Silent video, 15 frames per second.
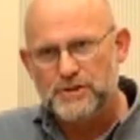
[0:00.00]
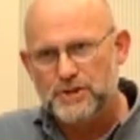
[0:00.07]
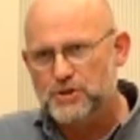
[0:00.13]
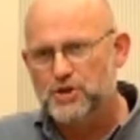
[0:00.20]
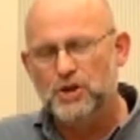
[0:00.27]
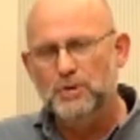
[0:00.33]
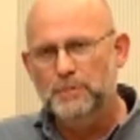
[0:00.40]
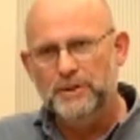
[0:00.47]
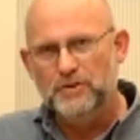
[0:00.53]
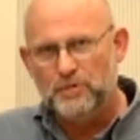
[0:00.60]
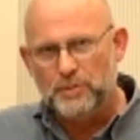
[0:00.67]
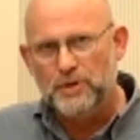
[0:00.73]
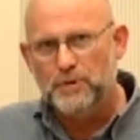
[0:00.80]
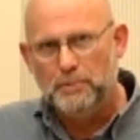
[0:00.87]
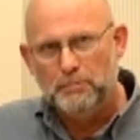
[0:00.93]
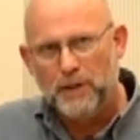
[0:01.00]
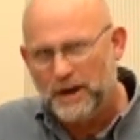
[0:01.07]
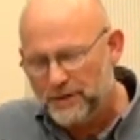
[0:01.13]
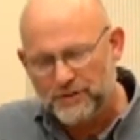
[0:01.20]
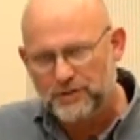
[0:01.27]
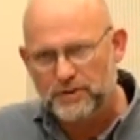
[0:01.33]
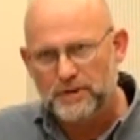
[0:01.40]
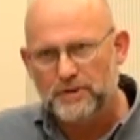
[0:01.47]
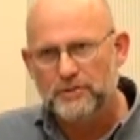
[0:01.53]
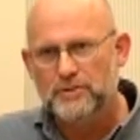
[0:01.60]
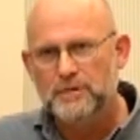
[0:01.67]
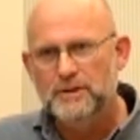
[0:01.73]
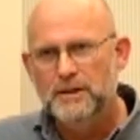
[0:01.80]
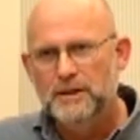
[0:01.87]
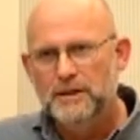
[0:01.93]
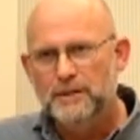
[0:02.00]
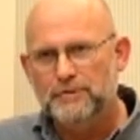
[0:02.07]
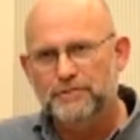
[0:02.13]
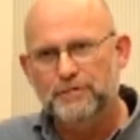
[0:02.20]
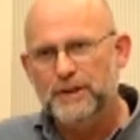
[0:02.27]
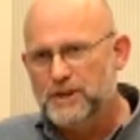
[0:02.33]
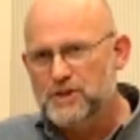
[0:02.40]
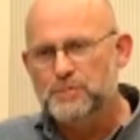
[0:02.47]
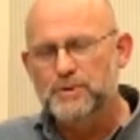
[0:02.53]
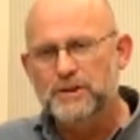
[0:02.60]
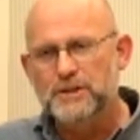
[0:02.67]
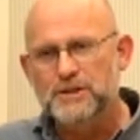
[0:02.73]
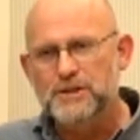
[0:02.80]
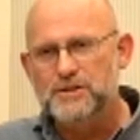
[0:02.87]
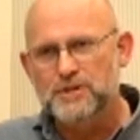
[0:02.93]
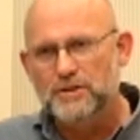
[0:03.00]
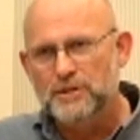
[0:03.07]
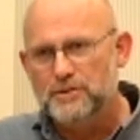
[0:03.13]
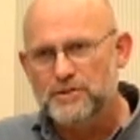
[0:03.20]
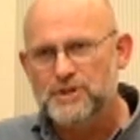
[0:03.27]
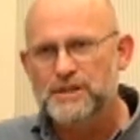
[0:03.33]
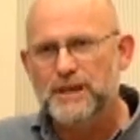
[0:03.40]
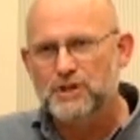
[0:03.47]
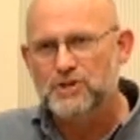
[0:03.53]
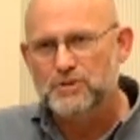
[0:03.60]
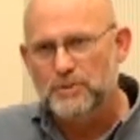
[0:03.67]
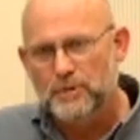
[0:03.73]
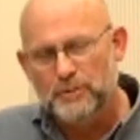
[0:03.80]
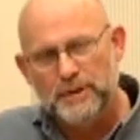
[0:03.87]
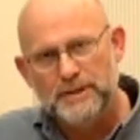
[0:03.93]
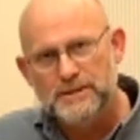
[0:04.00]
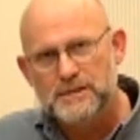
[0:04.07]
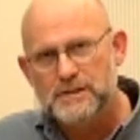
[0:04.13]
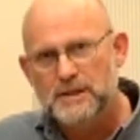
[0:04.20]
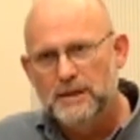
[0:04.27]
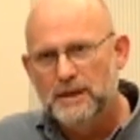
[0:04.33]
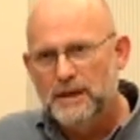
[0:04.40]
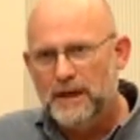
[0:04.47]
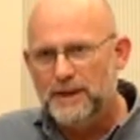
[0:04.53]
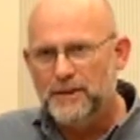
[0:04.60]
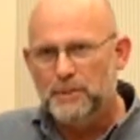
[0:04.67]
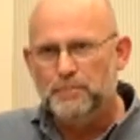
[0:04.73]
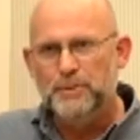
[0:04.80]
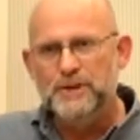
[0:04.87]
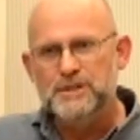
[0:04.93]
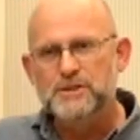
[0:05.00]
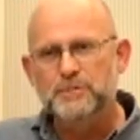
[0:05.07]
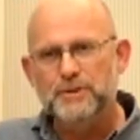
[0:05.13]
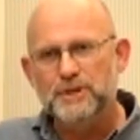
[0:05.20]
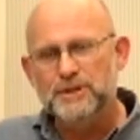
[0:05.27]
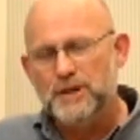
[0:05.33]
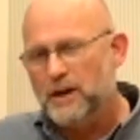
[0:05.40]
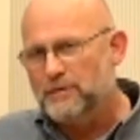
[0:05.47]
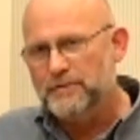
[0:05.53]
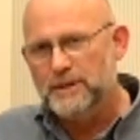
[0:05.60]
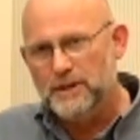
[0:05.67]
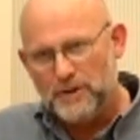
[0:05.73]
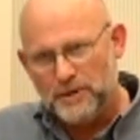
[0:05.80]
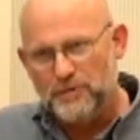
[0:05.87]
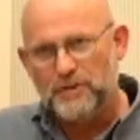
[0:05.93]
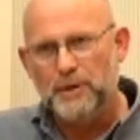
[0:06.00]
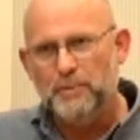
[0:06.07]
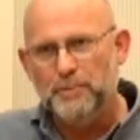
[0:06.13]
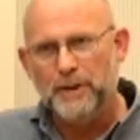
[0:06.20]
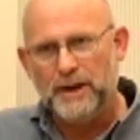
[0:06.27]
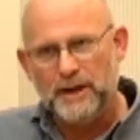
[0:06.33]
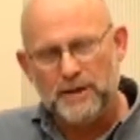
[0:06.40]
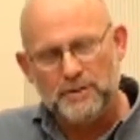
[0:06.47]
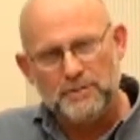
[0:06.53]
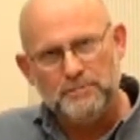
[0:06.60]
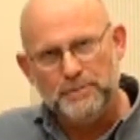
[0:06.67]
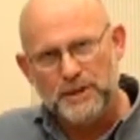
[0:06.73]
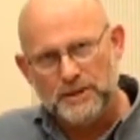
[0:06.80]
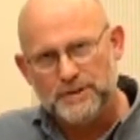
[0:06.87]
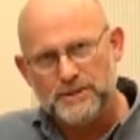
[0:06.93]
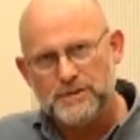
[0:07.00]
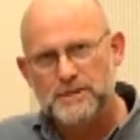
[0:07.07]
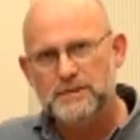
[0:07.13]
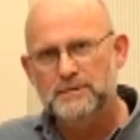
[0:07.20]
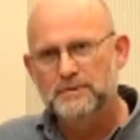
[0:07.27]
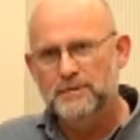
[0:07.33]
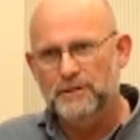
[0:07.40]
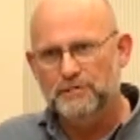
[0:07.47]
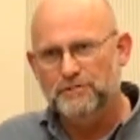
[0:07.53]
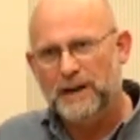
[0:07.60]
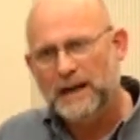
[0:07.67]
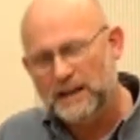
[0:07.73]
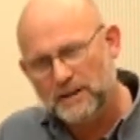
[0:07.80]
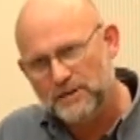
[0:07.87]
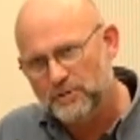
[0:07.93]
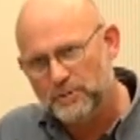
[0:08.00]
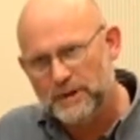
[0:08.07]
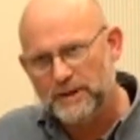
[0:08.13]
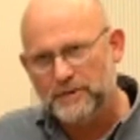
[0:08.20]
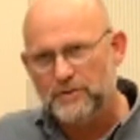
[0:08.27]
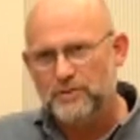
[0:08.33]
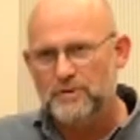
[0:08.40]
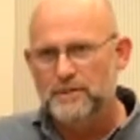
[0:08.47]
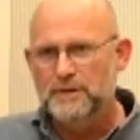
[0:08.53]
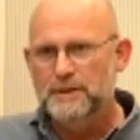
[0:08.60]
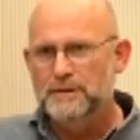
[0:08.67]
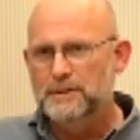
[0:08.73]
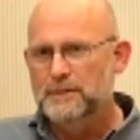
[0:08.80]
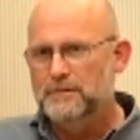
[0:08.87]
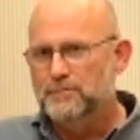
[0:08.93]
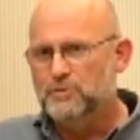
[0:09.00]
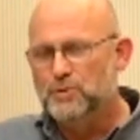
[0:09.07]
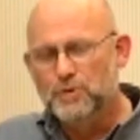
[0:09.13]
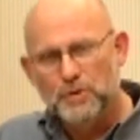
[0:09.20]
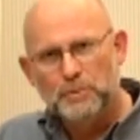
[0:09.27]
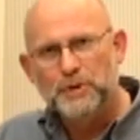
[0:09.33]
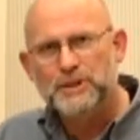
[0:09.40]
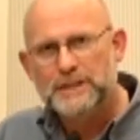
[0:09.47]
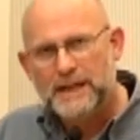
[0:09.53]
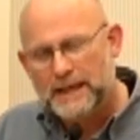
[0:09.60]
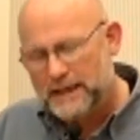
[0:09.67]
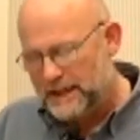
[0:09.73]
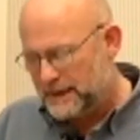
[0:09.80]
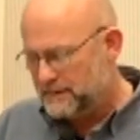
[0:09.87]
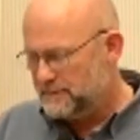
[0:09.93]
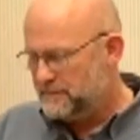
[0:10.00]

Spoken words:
The Germans were the monsters, the French were the dissolute sexual ones, and the Brits were the toffee-nosed empire builders, the violent ones. Rule Britannia.